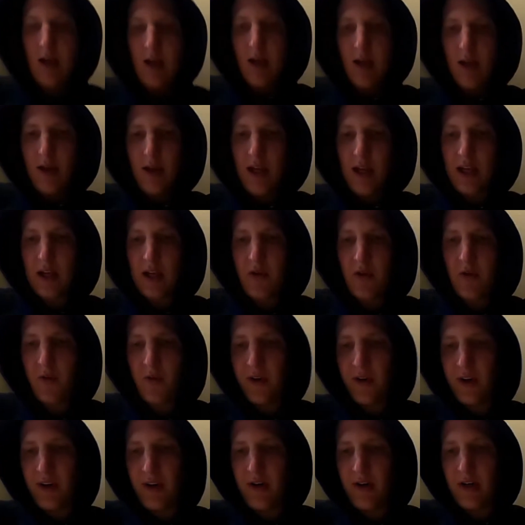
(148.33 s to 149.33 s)
Thank you for
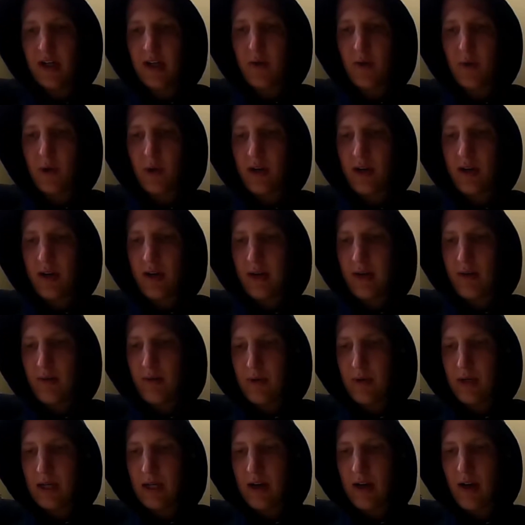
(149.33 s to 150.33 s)
your inquiry
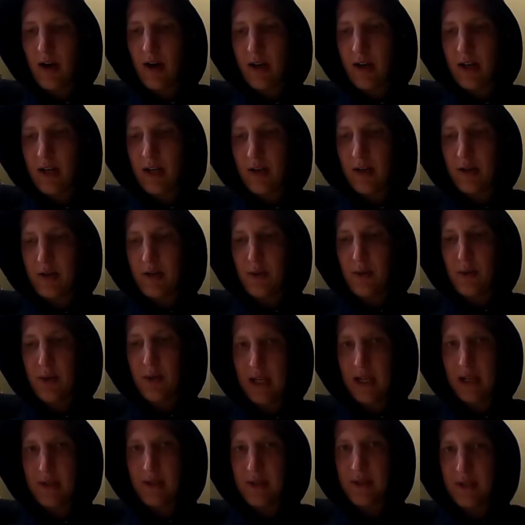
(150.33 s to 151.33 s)
regarding your
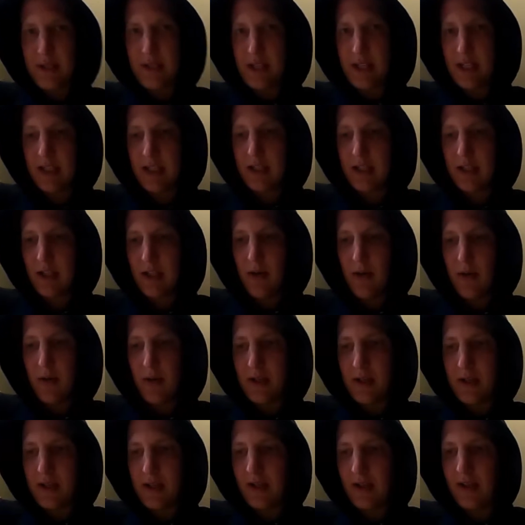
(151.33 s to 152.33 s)
2006
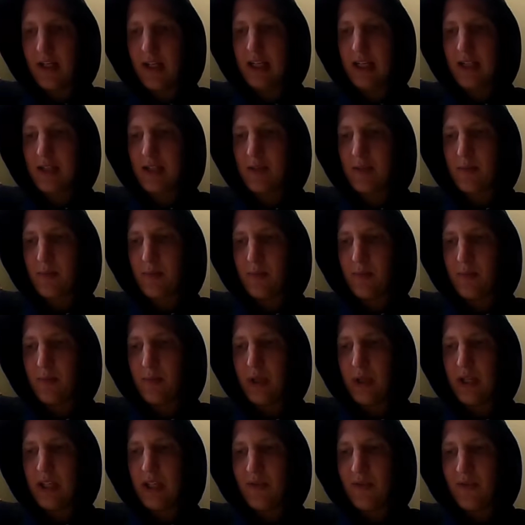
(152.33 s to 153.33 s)
Lotus Elise.
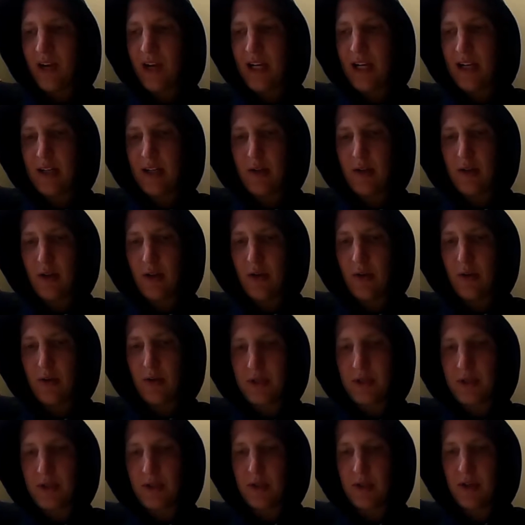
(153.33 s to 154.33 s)
Please find enclosed
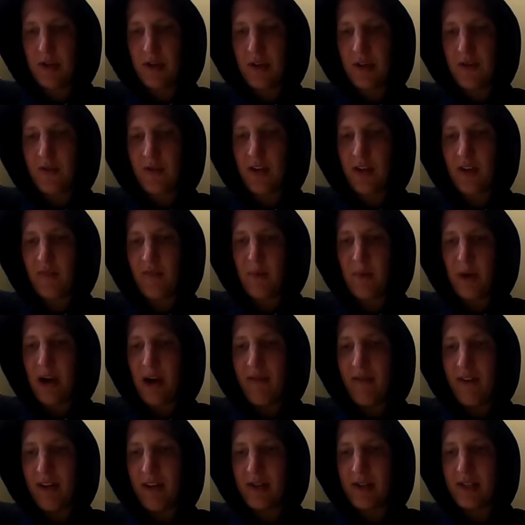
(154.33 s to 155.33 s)
your Certificate of
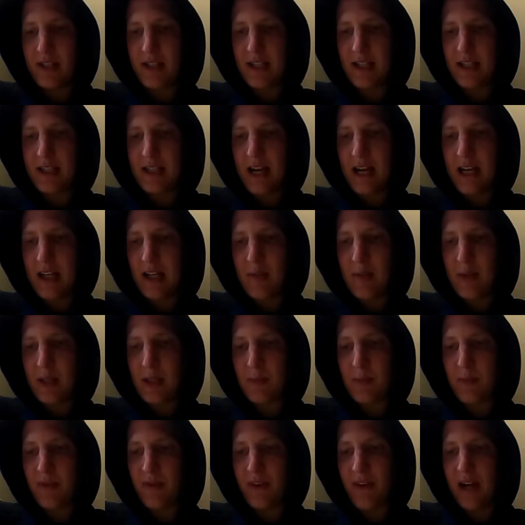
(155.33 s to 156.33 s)
Provenance. These documents
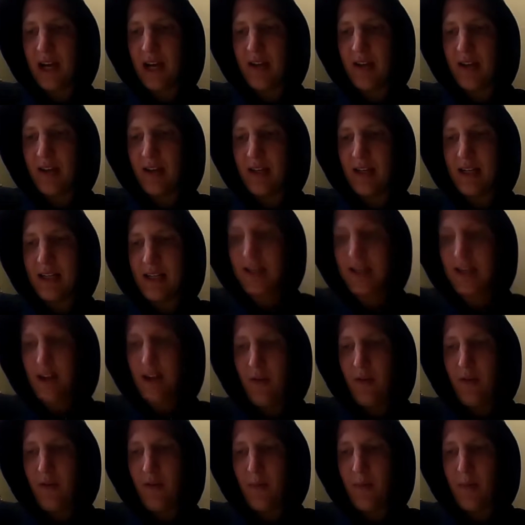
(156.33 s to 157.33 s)
provide the
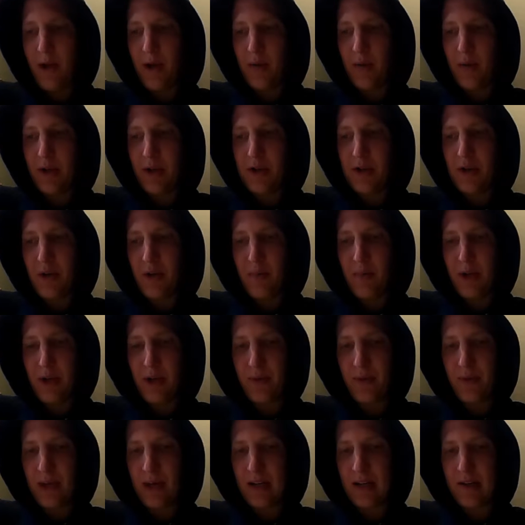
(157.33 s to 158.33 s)
detail from the original
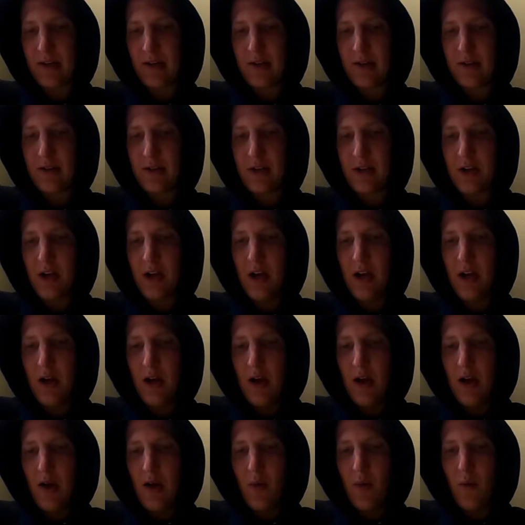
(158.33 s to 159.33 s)
build records
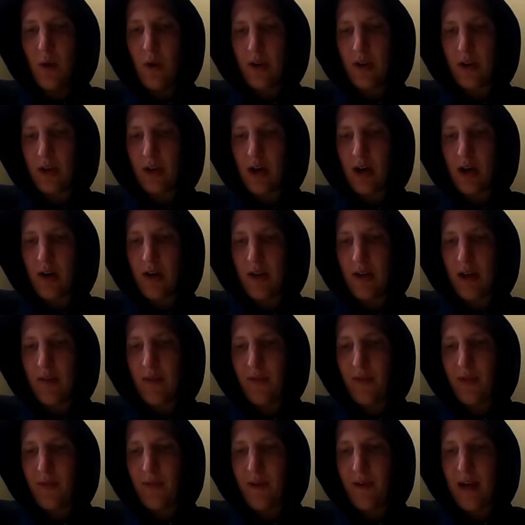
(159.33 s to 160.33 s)
when the car
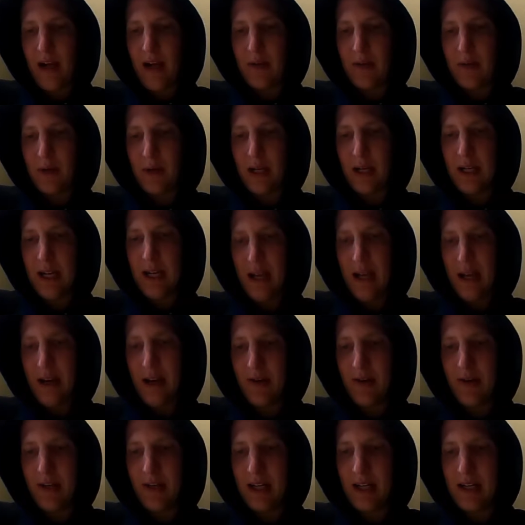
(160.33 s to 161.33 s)
left the factory
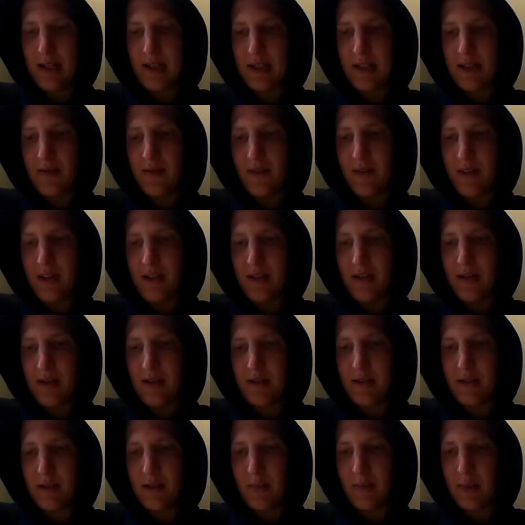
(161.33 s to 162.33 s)
held against the VIN
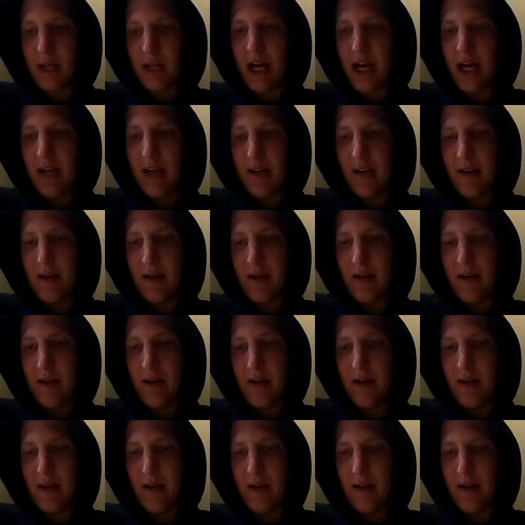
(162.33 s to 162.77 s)
supplied.